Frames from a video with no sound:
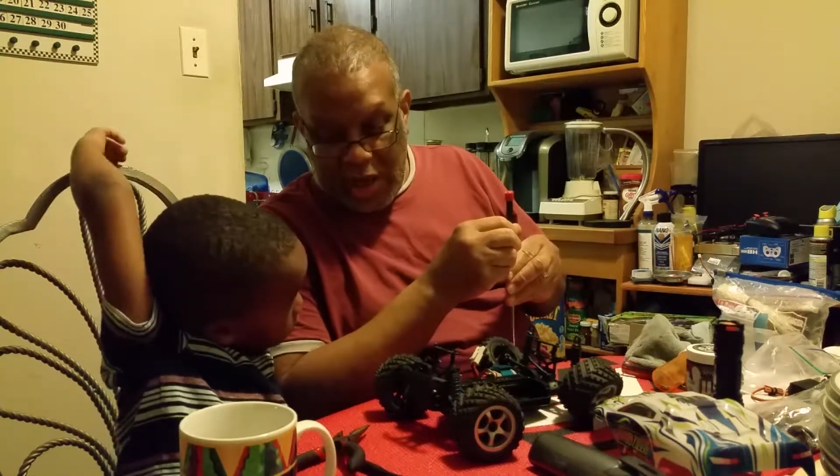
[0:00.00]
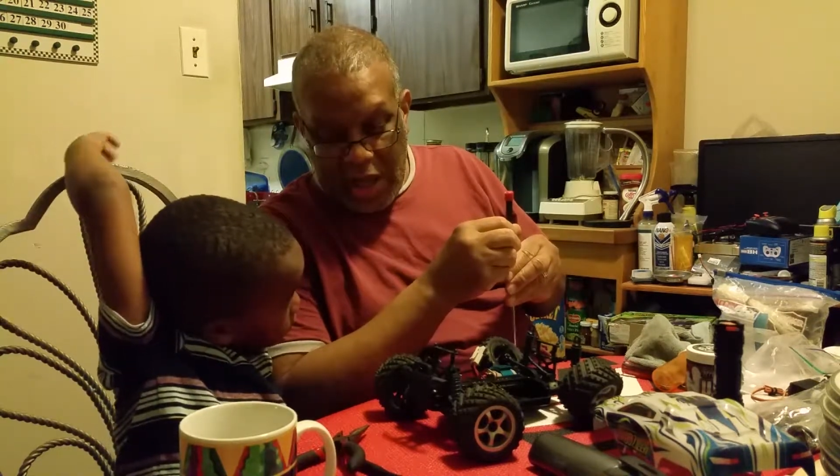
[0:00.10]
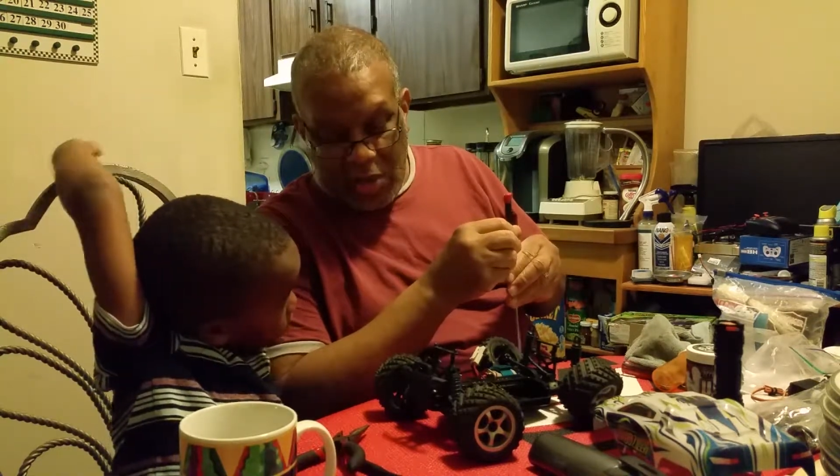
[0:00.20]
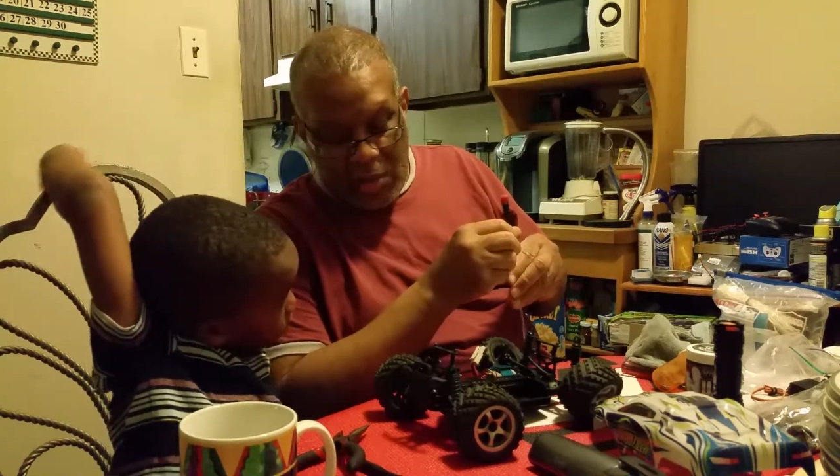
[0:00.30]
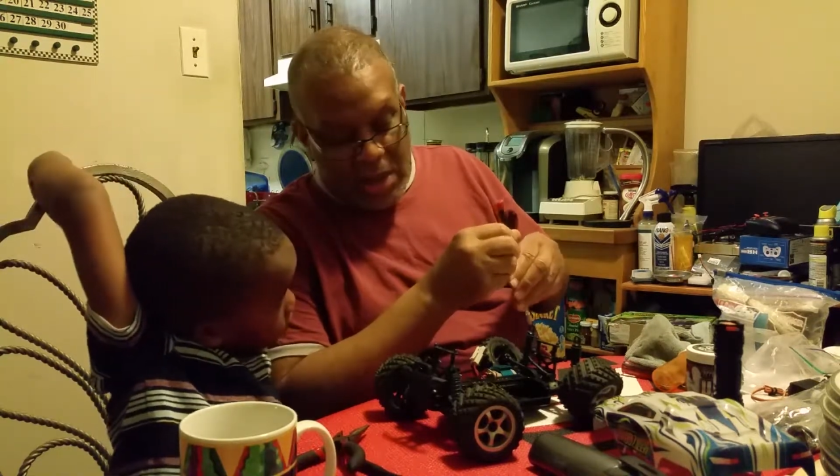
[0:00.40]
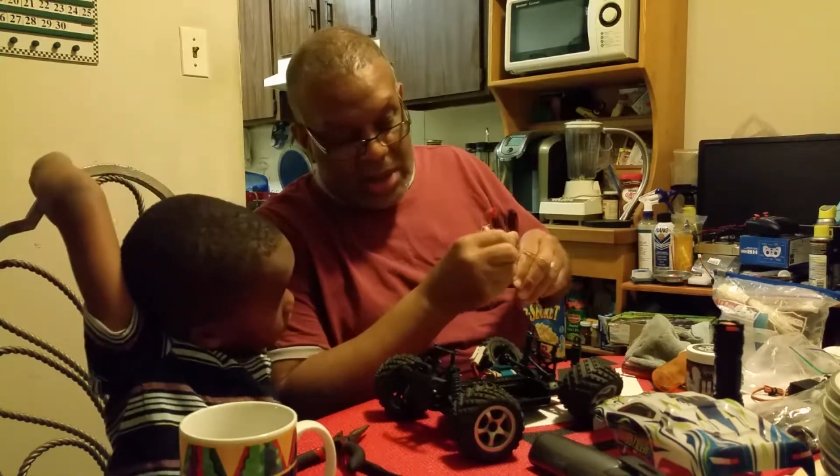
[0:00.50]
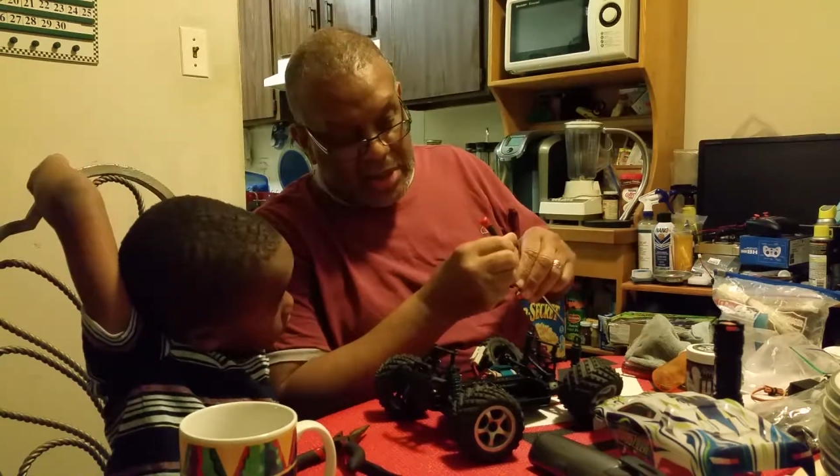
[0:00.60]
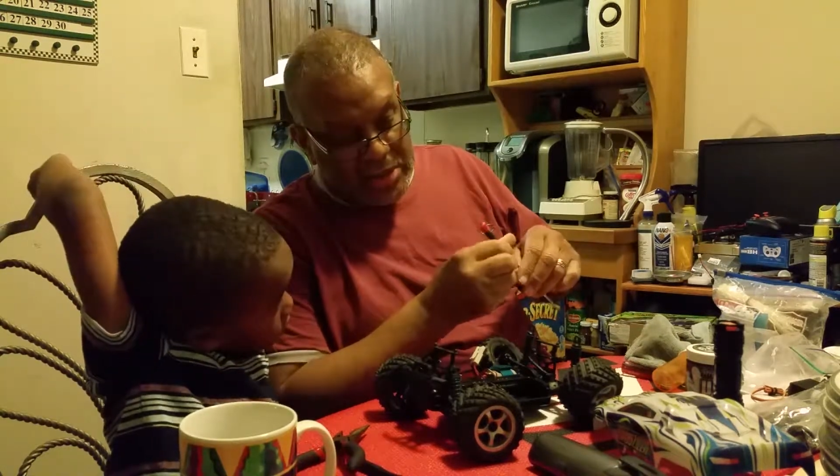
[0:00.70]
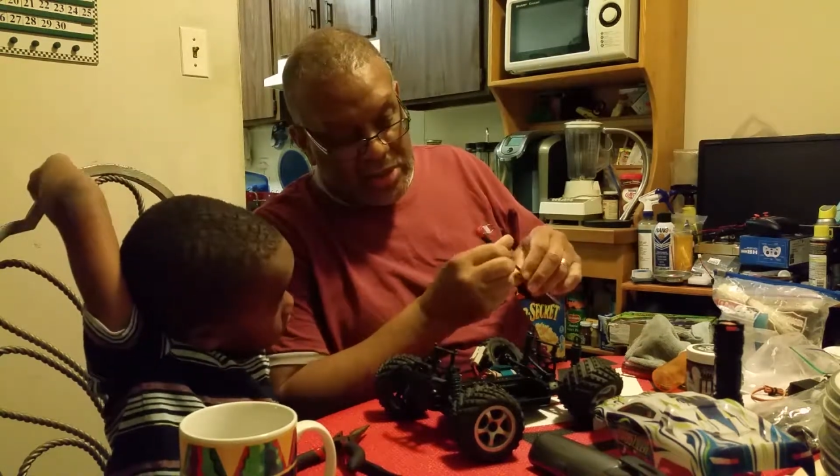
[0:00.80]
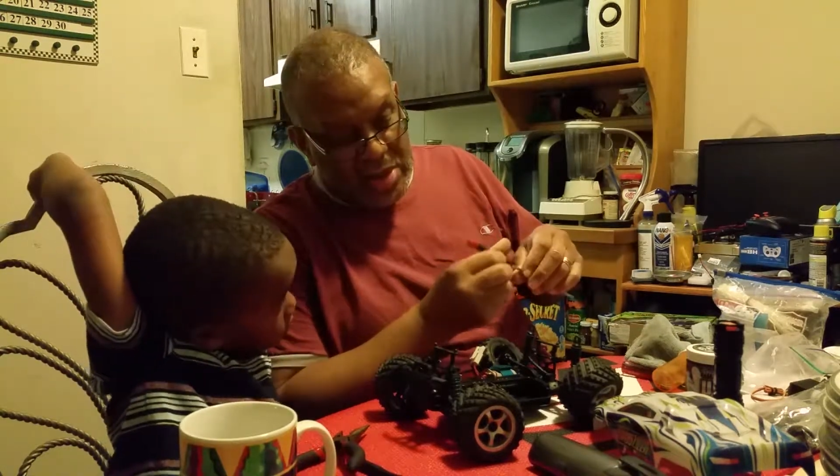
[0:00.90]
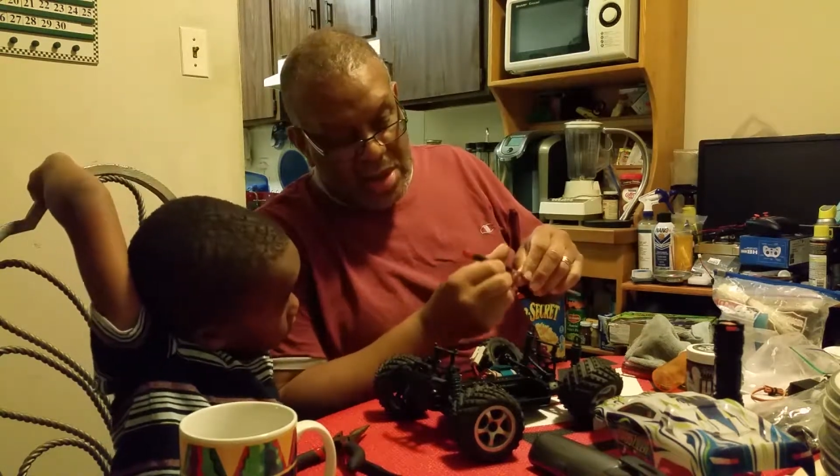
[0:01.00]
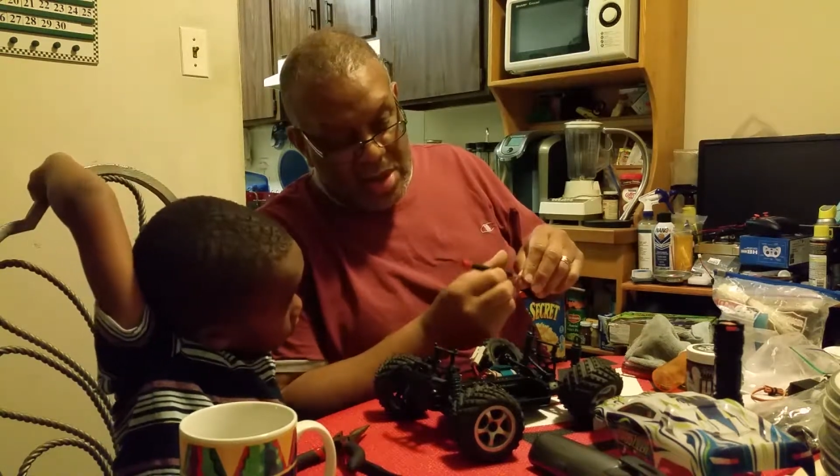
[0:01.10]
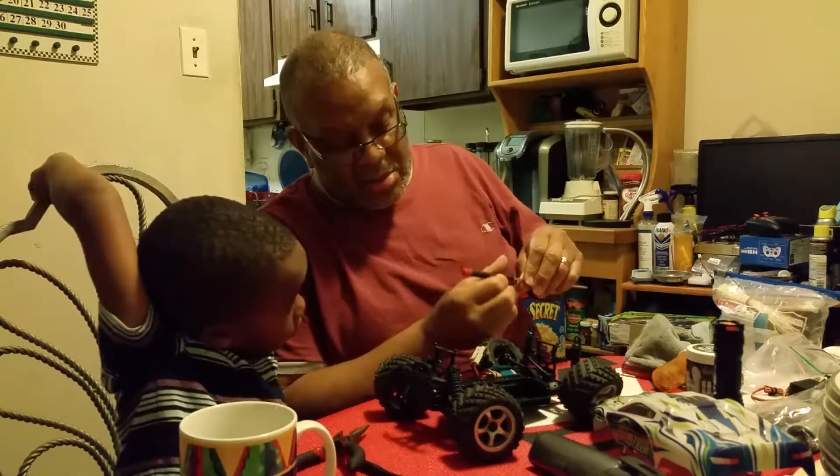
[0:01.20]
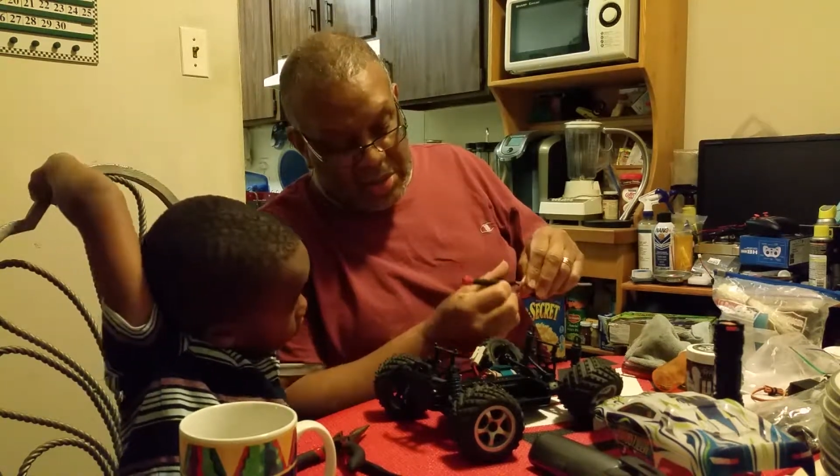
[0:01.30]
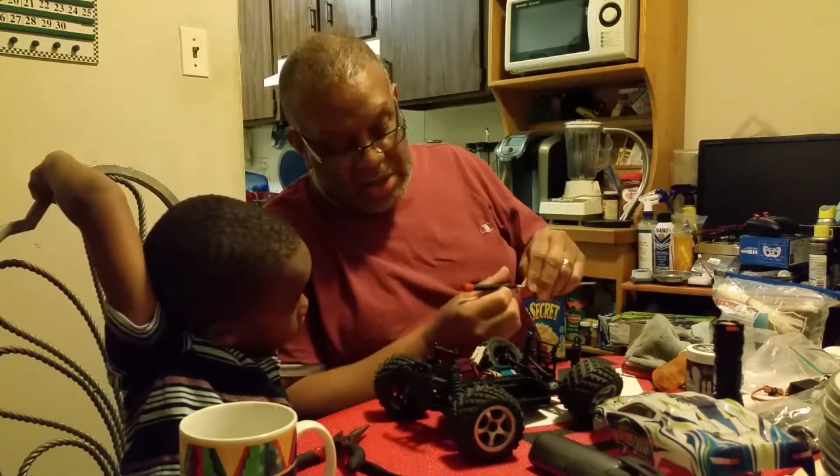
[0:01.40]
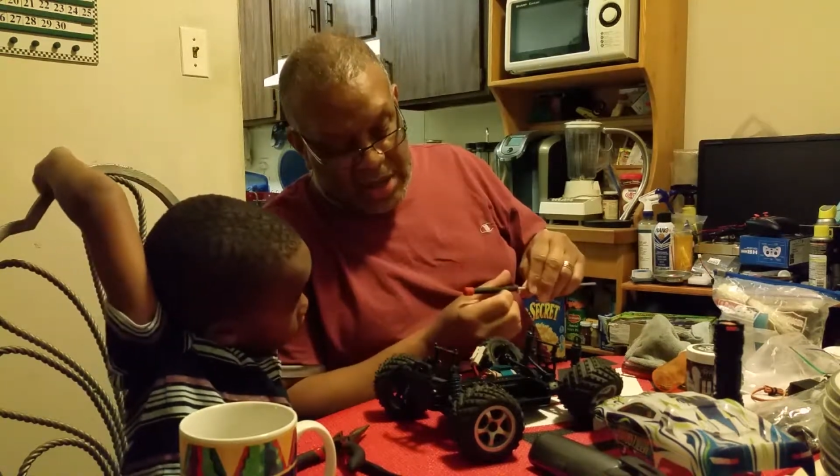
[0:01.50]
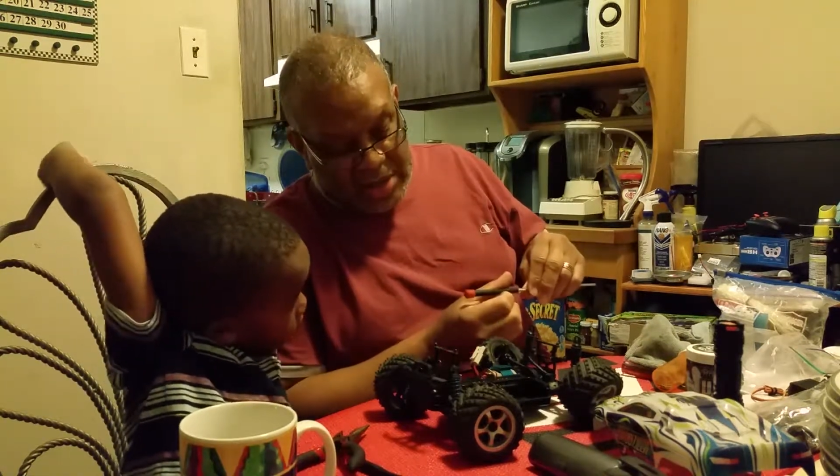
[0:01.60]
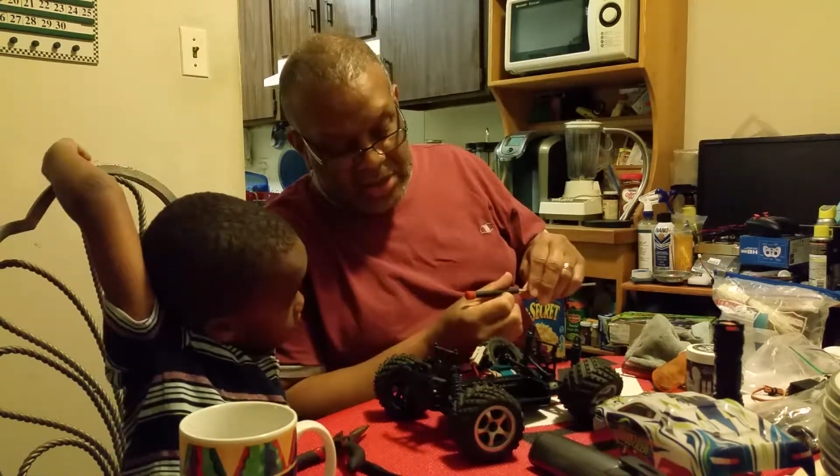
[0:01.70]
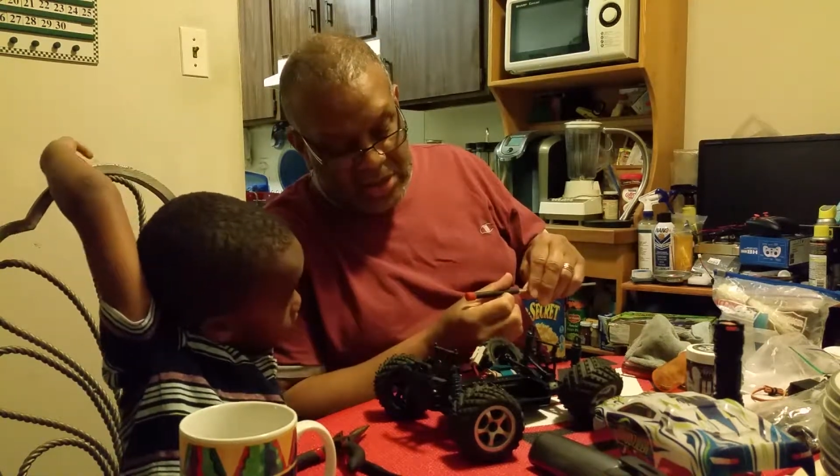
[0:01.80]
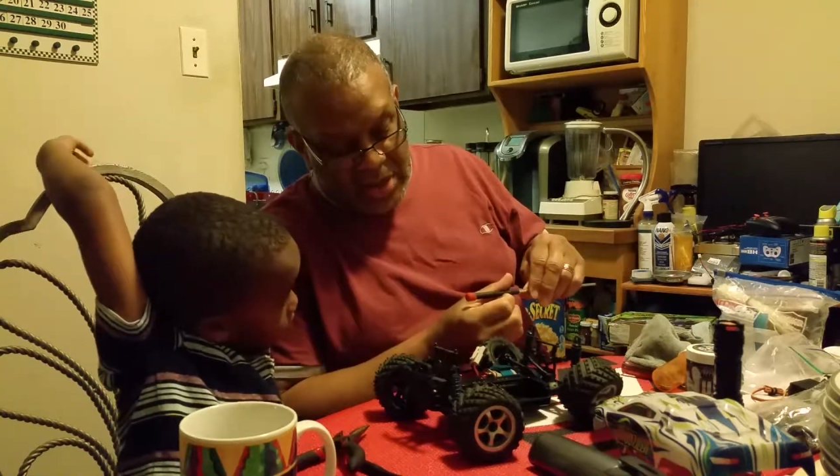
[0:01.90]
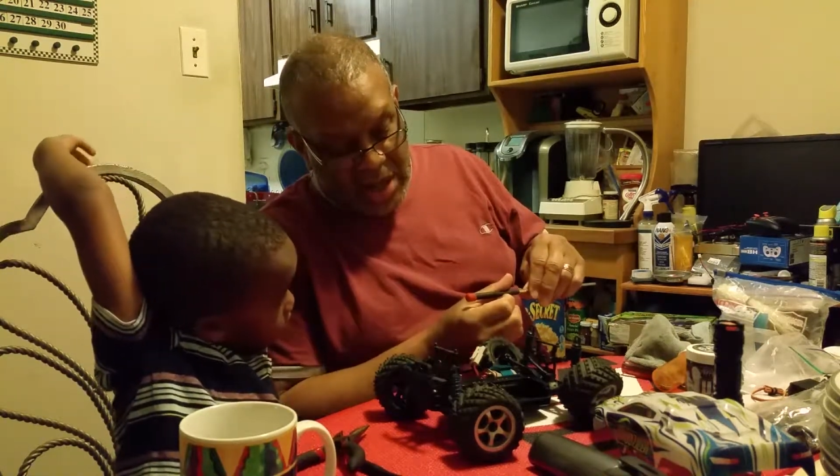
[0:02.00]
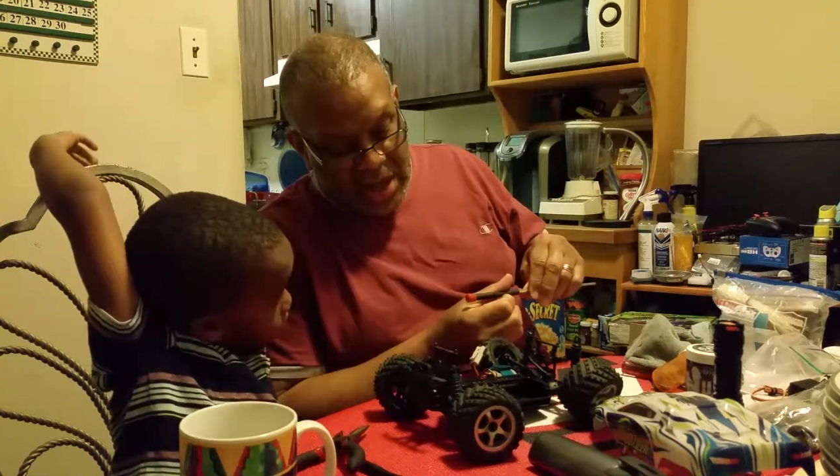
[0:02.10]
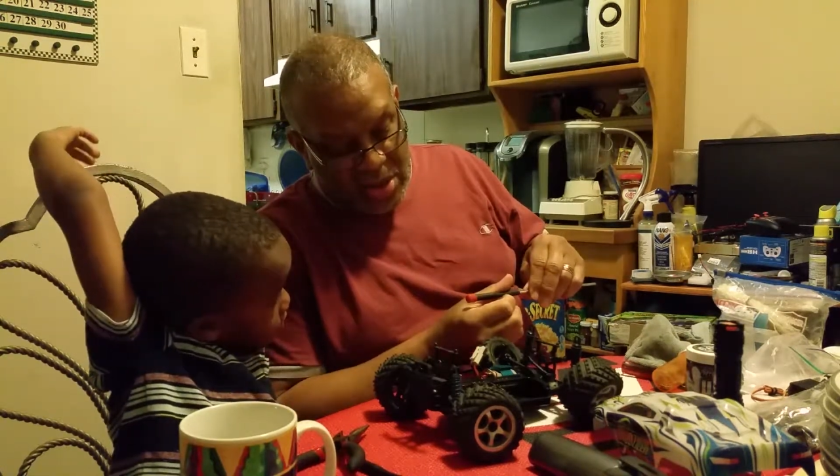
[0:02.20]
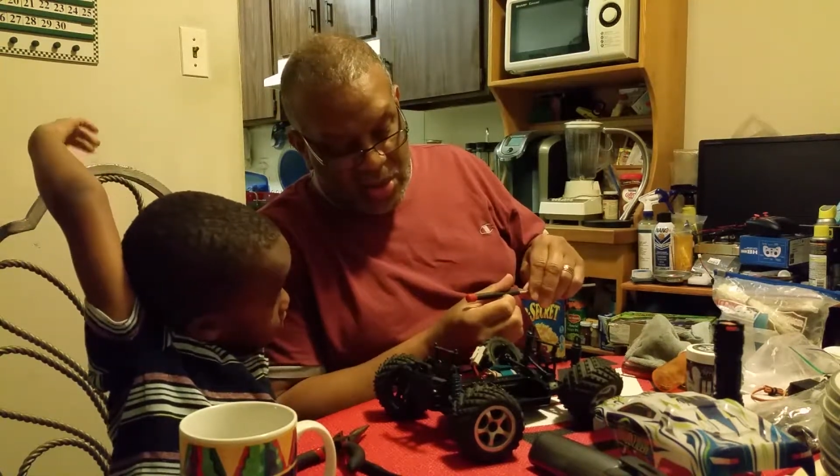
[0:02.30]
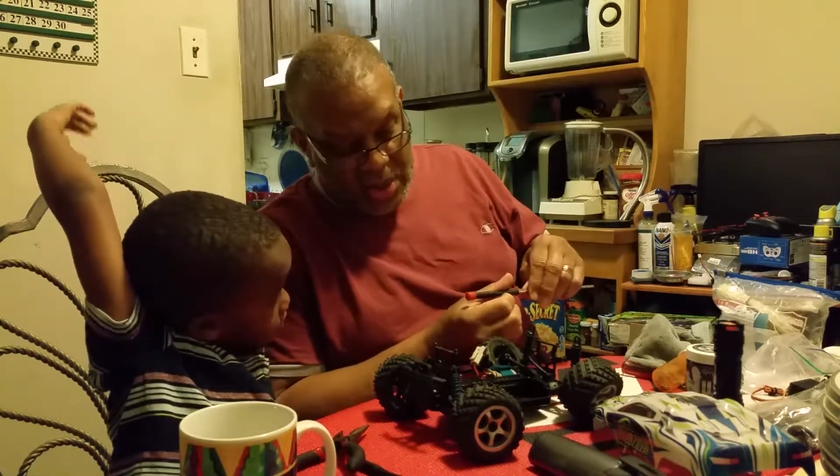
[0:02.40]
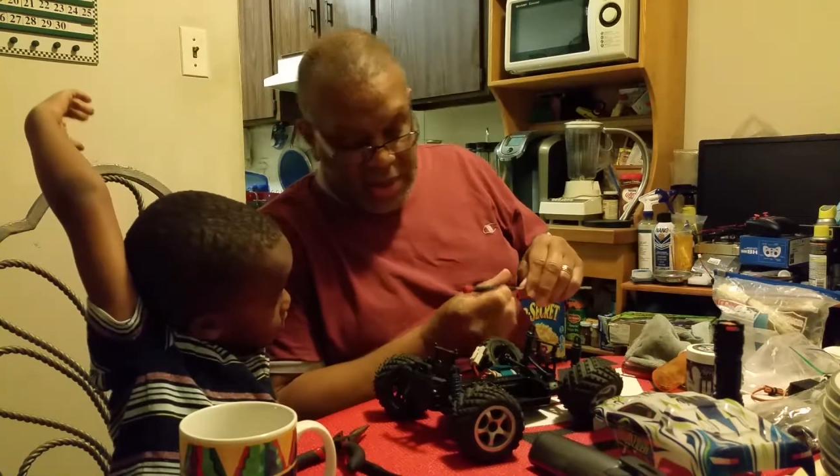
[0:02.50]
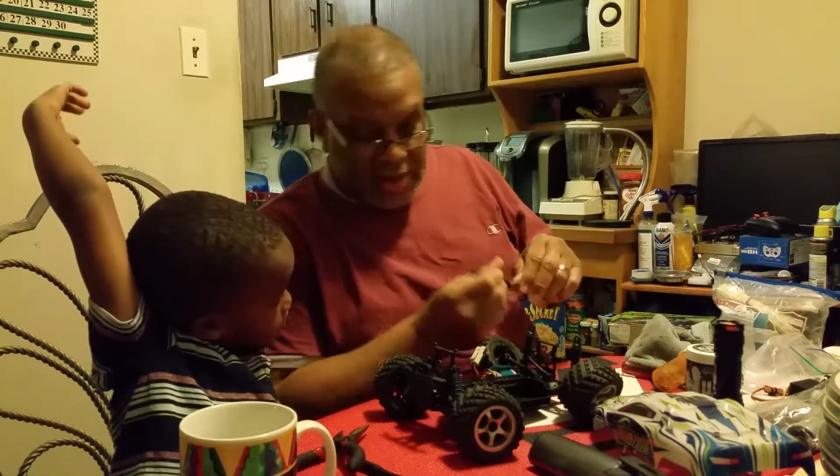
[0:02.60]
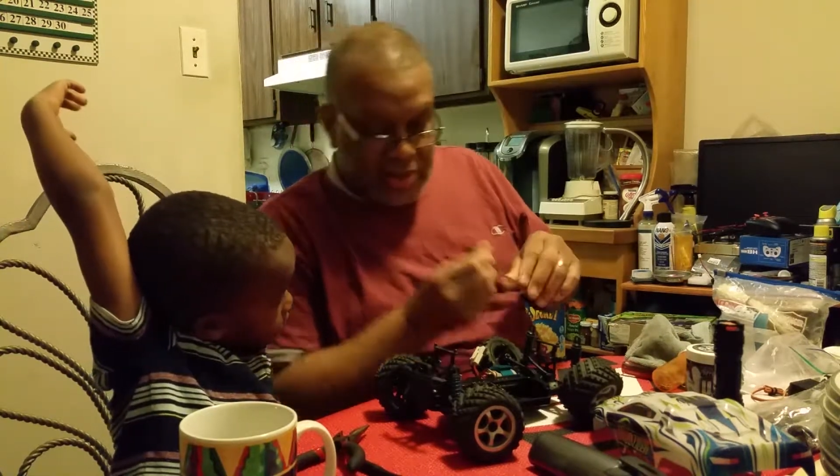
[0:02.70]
clockwise. But that is clockwise.